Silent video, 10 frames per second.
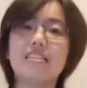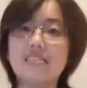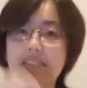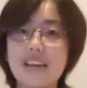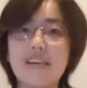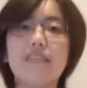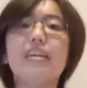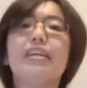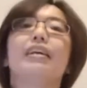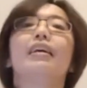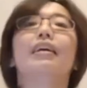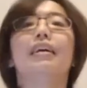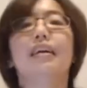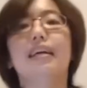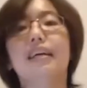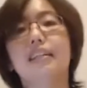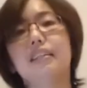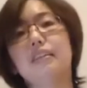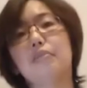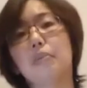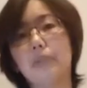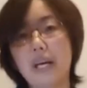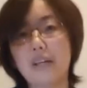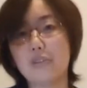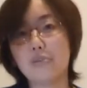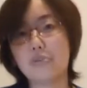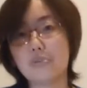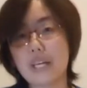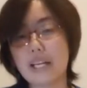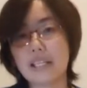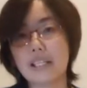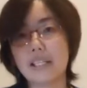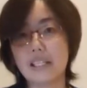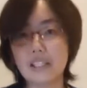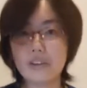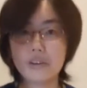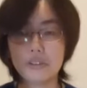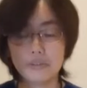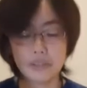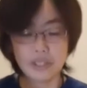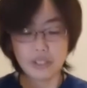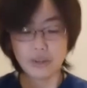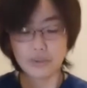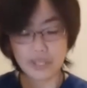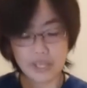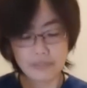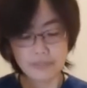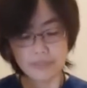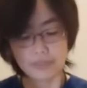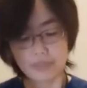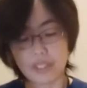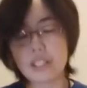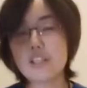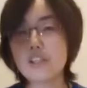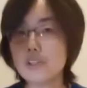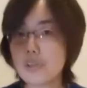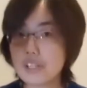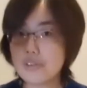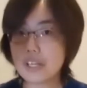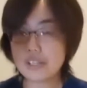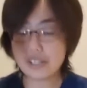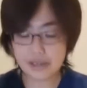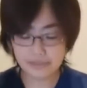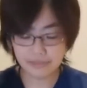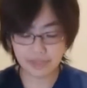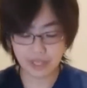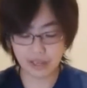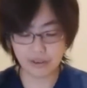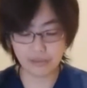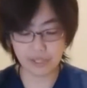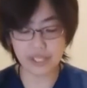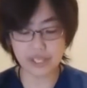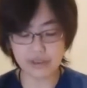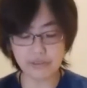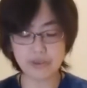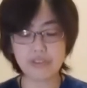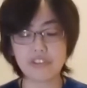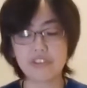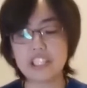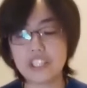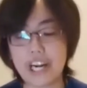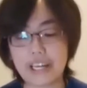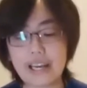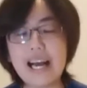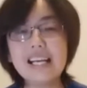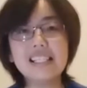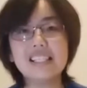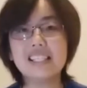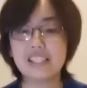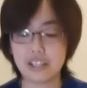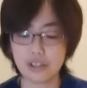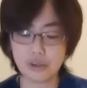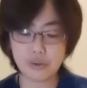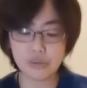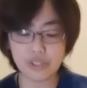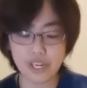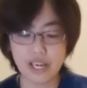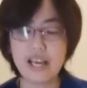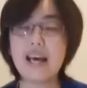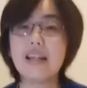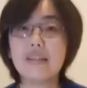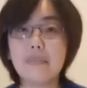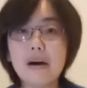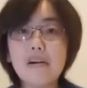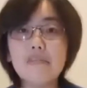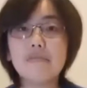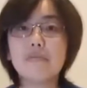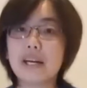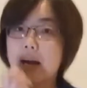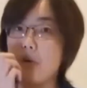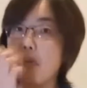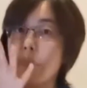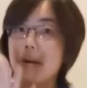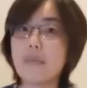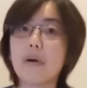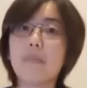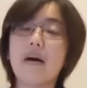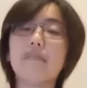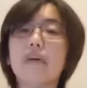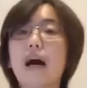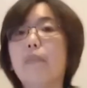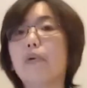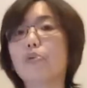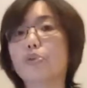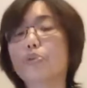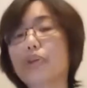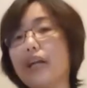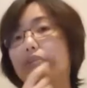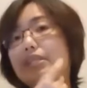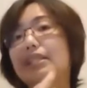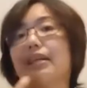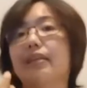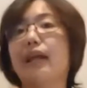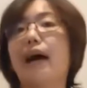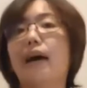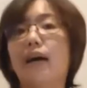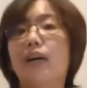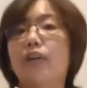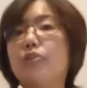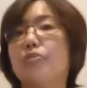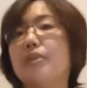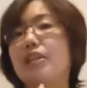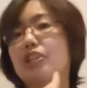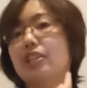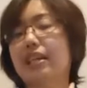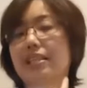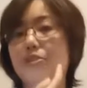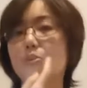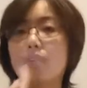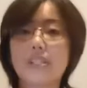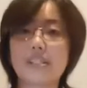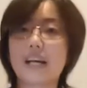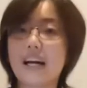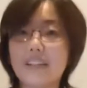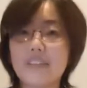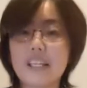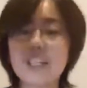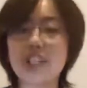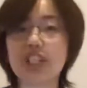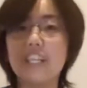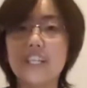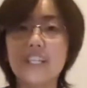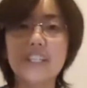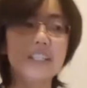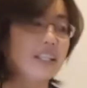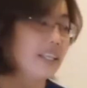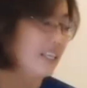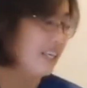this is scary. And it will be hard to do that later on. Okay? So as you can see, for Kiki, we will really check the eyes, the nose, and the mouth. When I open up her mouth, I'm also trying to see her tongue to make sure there's no discoloration